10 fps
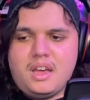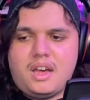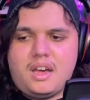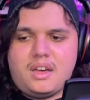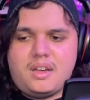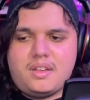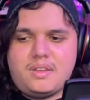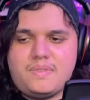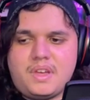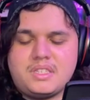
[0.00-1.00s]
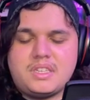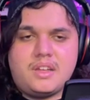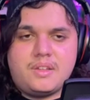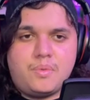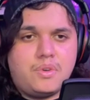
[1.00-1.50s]
Uh, I
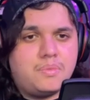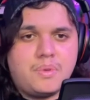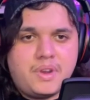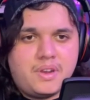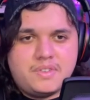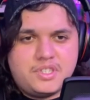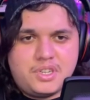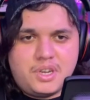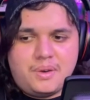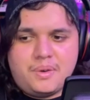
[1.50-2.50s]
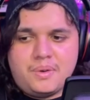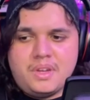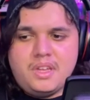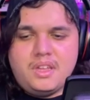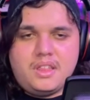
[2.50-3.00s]
saw the world premiere of his show,
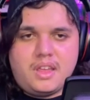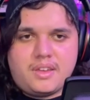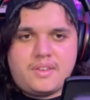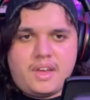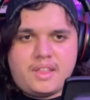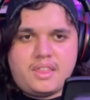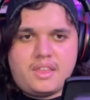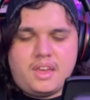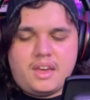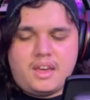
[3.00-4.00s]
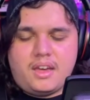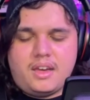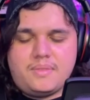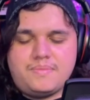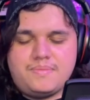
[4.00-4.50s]
like at the
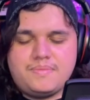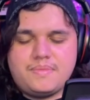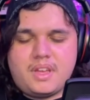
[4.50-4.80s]
um,